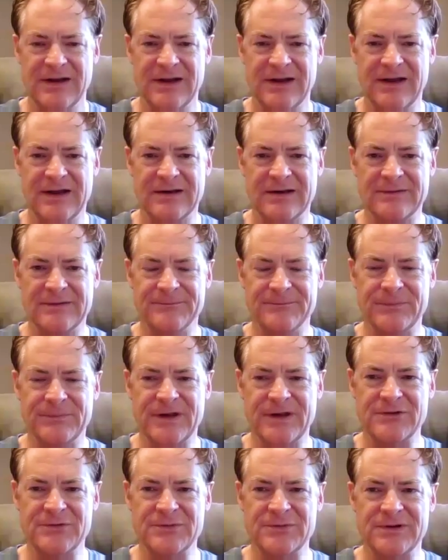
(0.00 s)
And
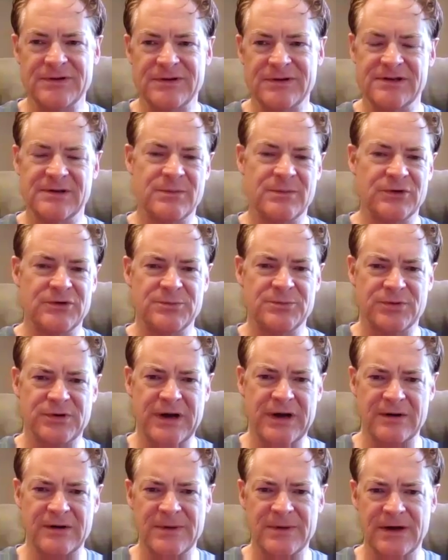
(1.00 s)
that's one of the things I'm most
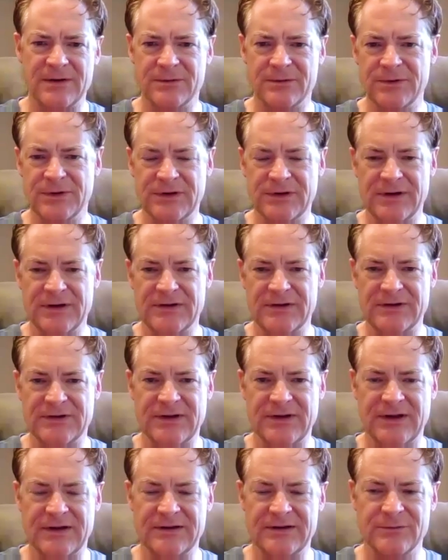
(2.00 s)
proud about really is
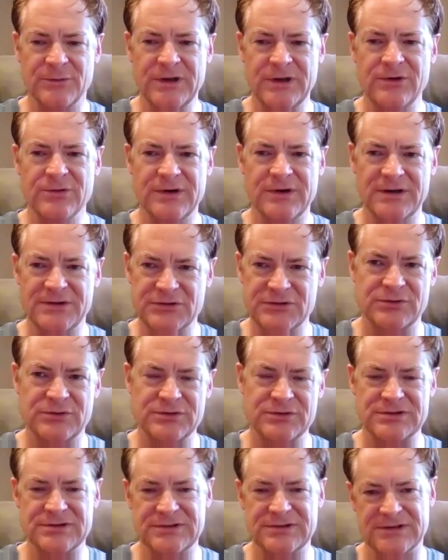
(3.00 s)
that we create
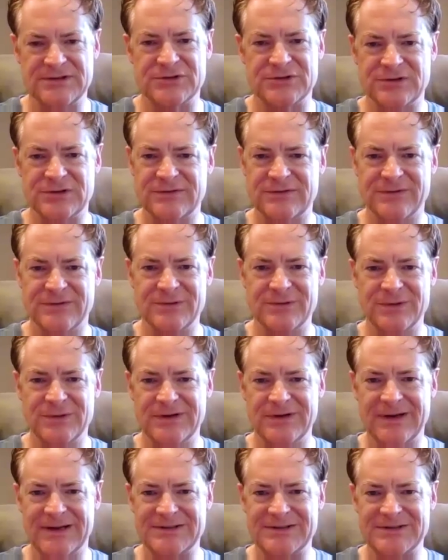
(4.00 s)
solutions that serve
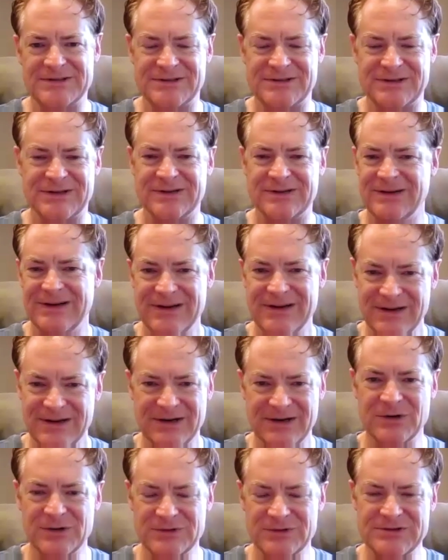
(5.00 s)
everyone, not just our,
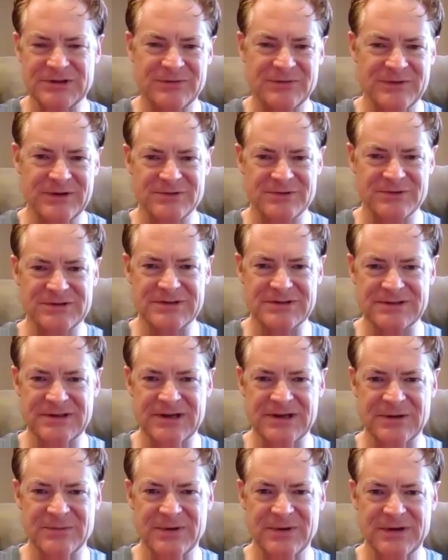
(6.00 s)
our own self-interest as a
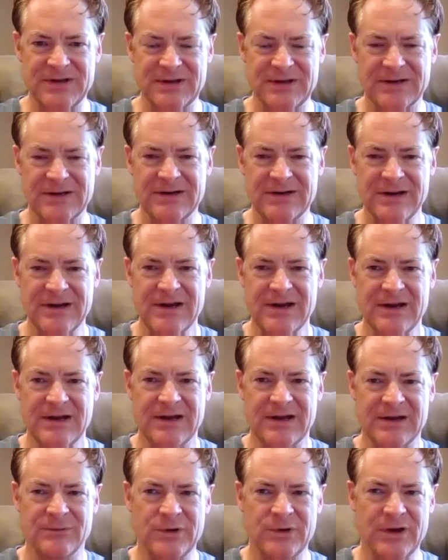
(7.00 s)
company. And
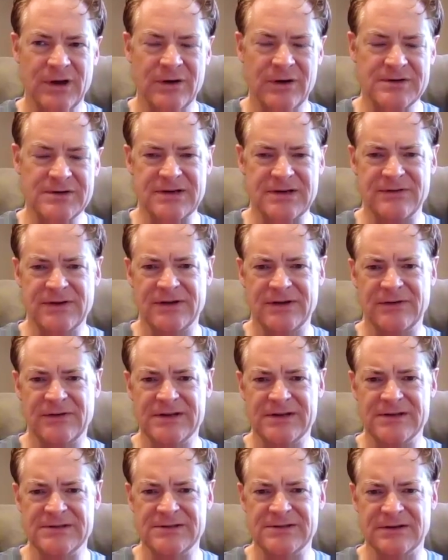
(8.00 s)
and we always have that
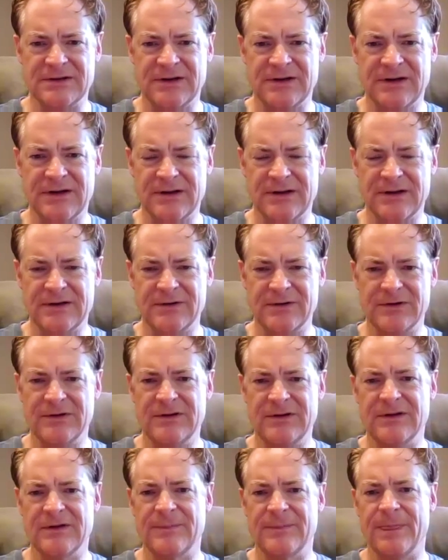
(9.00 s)
lens on
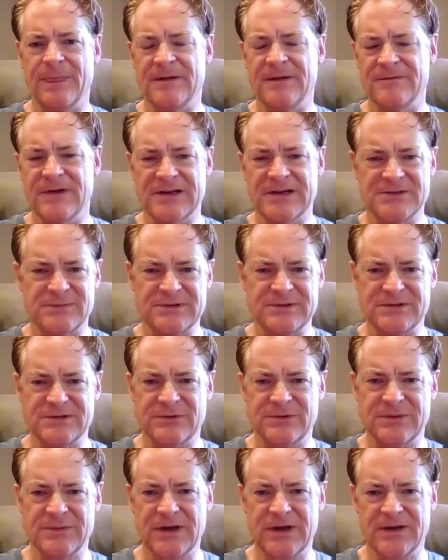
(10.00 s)
the investments that
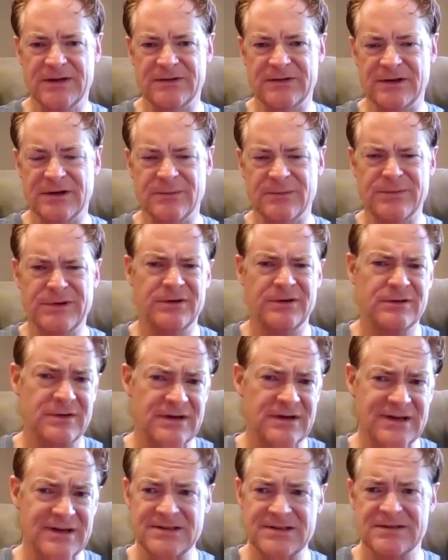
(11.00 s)
we make as a company, the
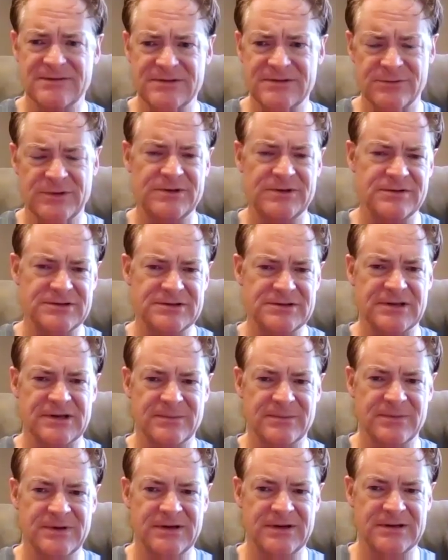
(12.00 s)
initiatives that we do as a
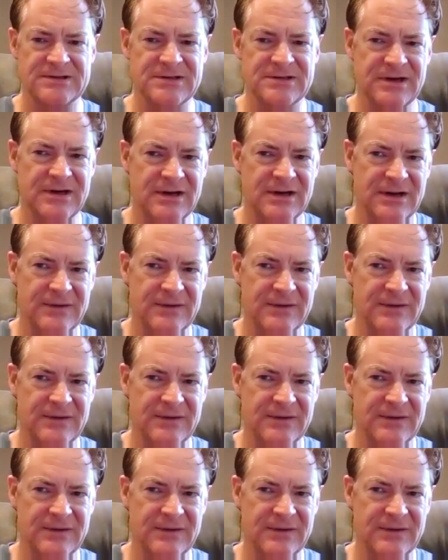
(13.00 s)
company is